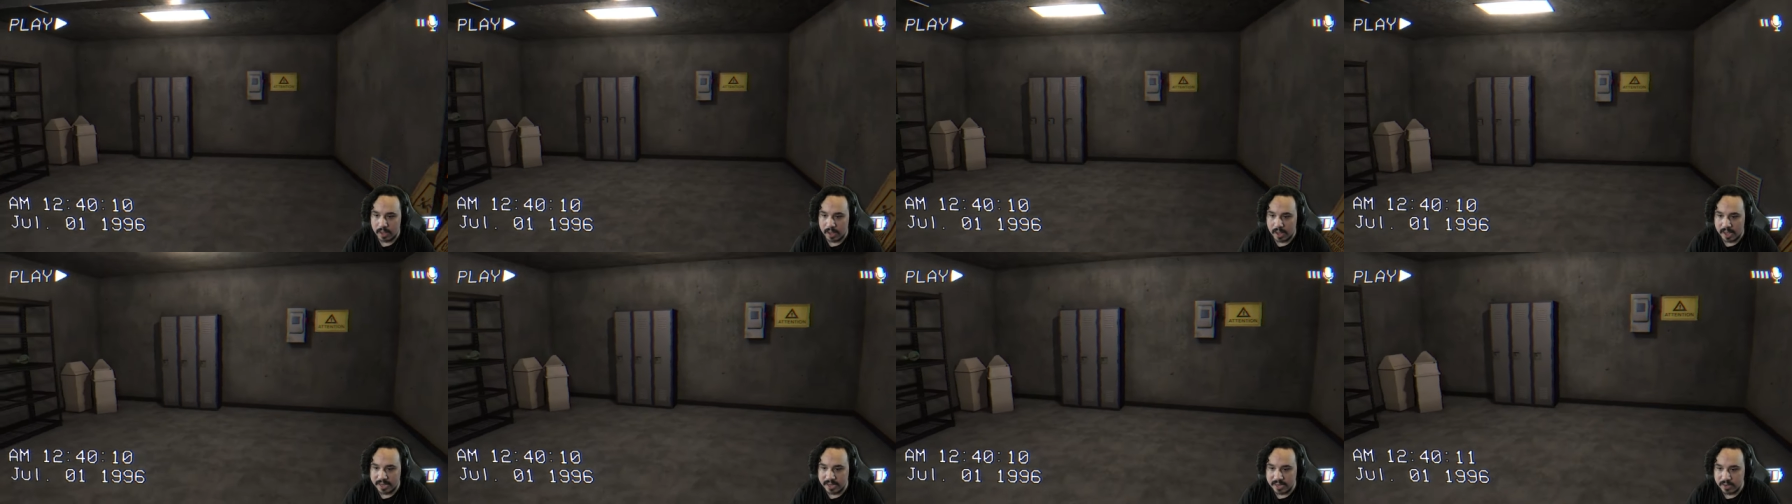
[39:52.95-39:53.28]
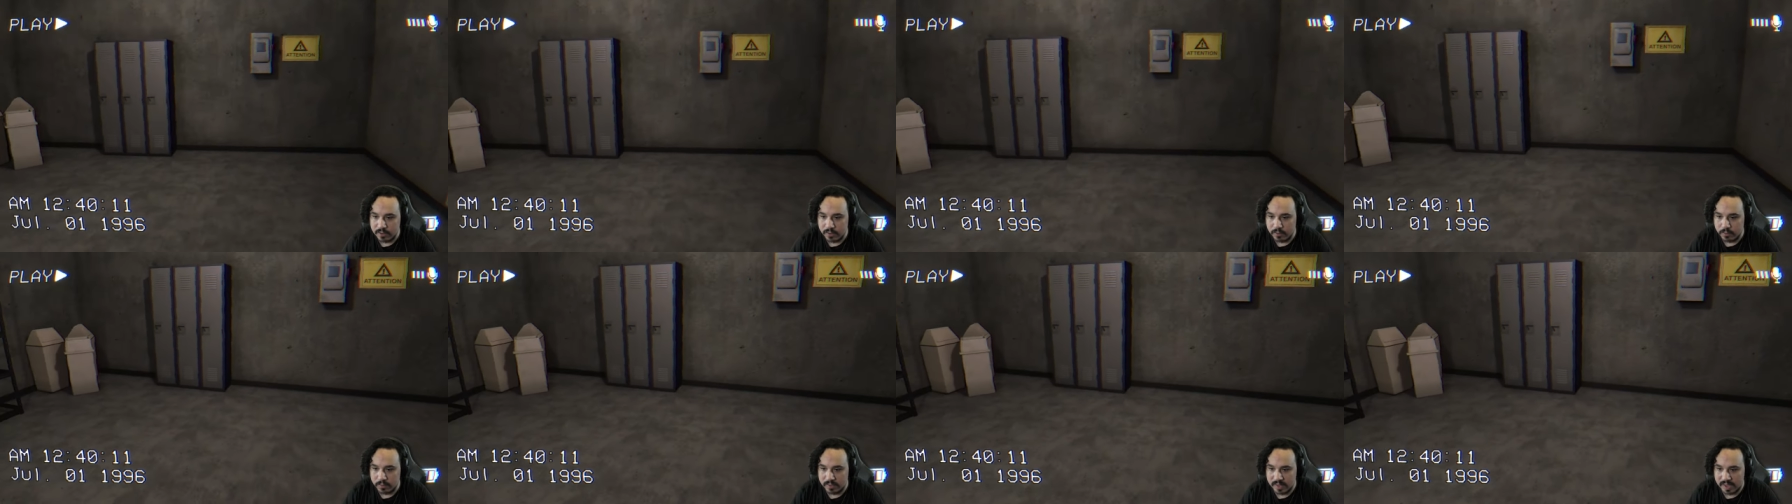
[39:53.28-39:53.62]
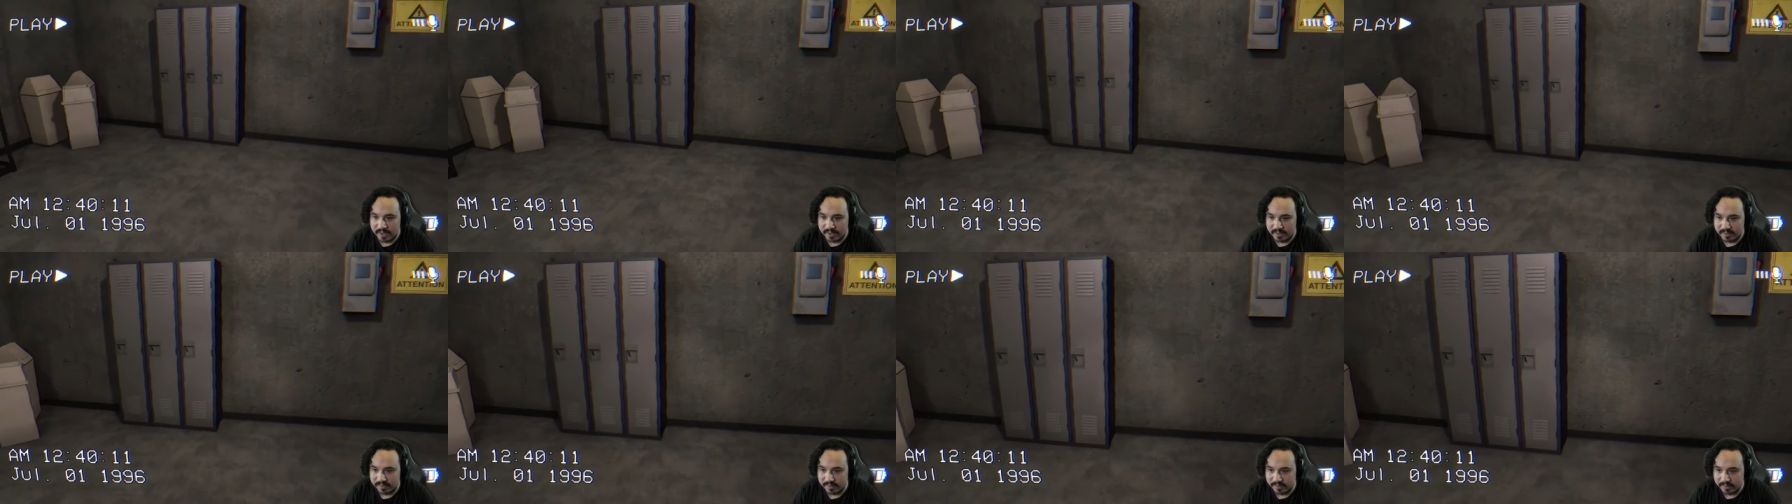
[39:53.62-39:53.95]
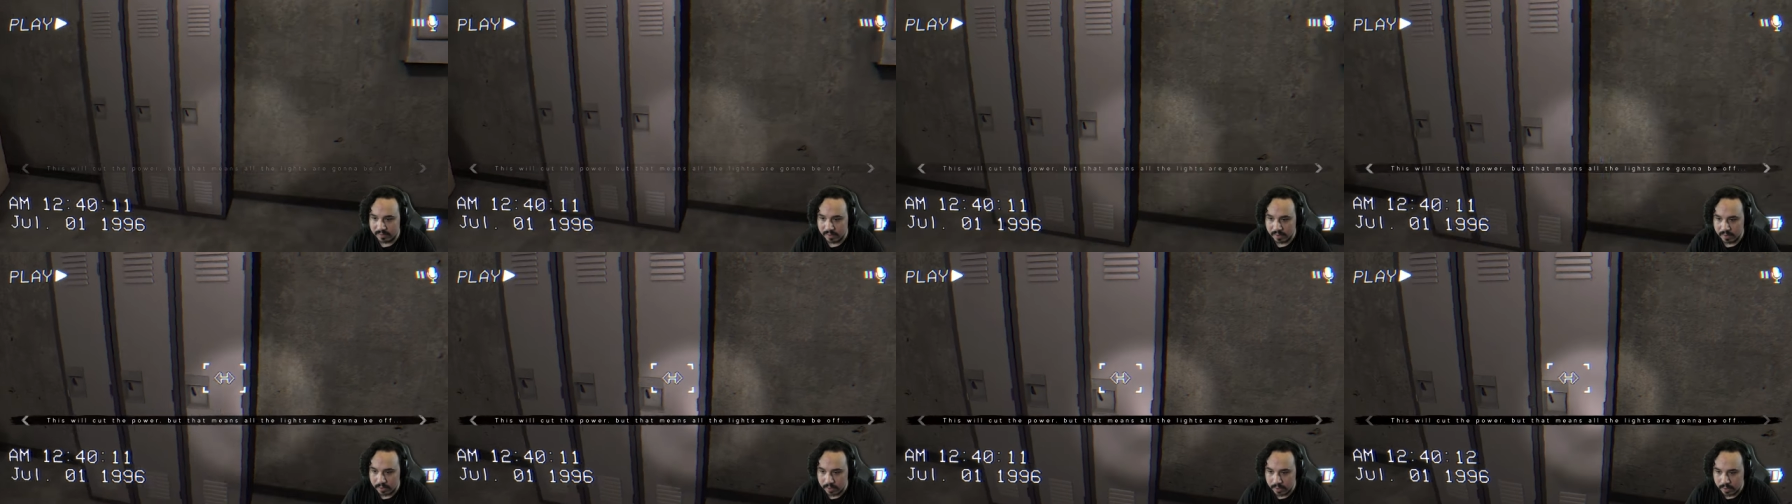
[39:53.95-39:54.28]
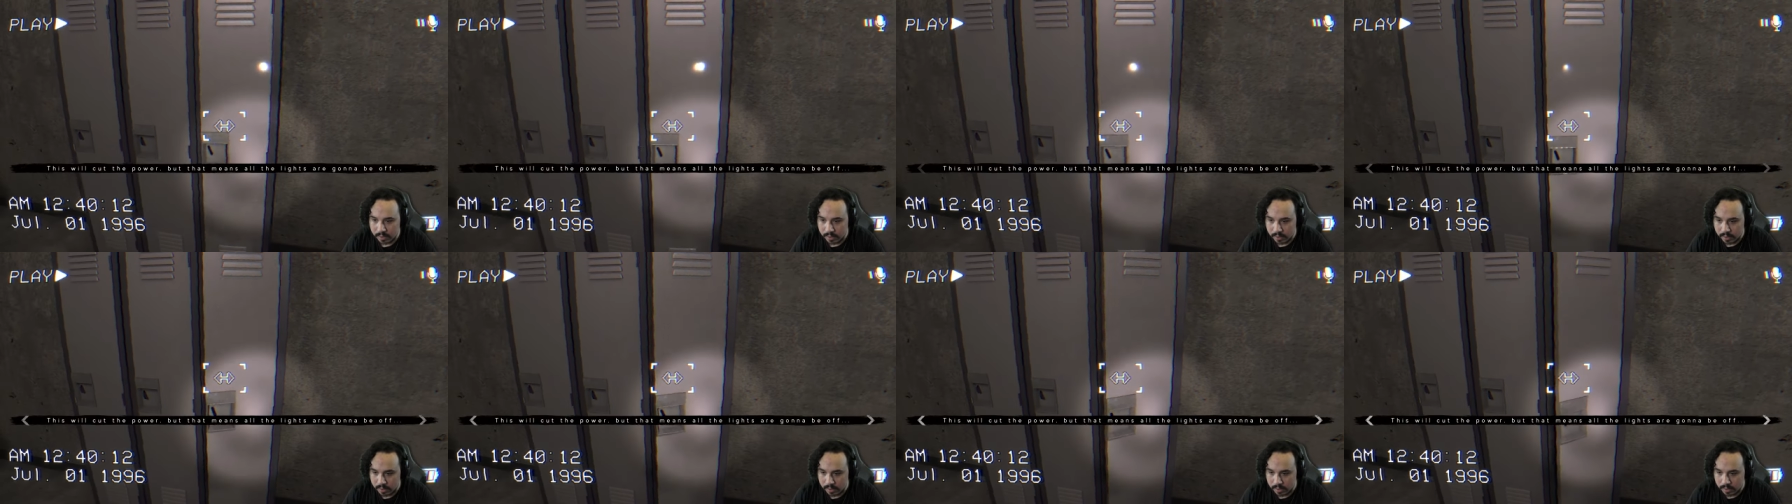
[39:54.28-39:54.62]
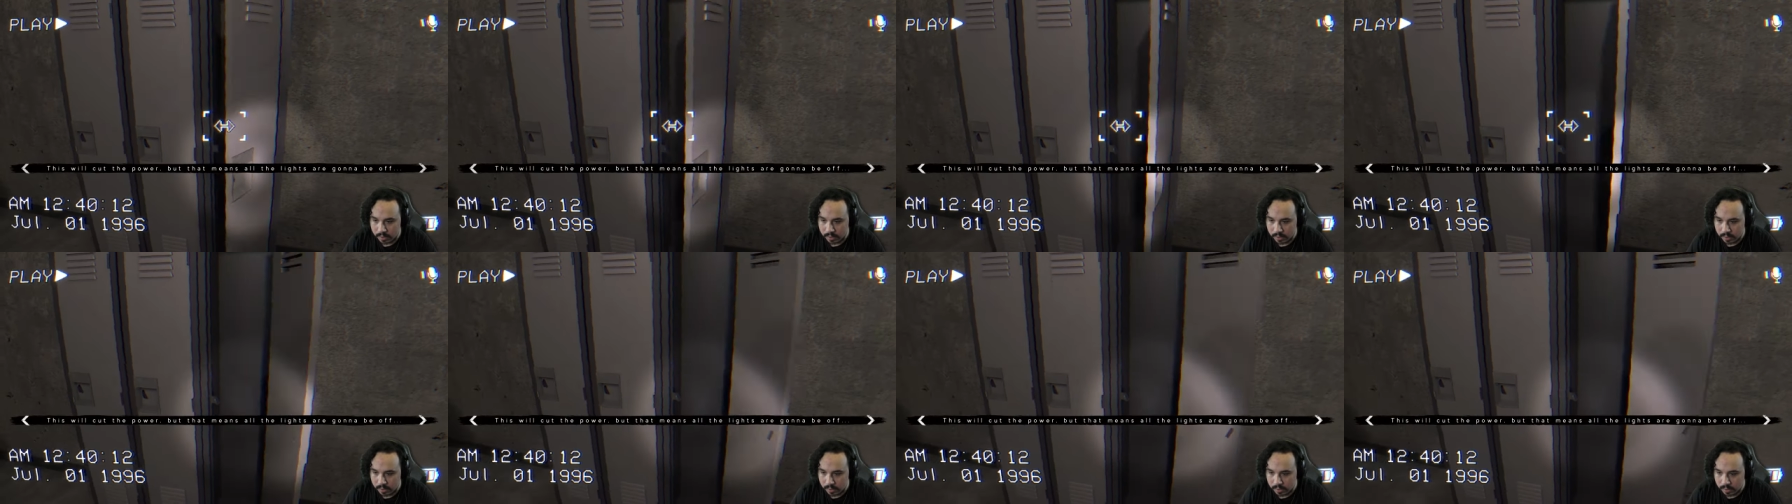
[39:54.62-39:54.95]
I can do this. This will cut the power.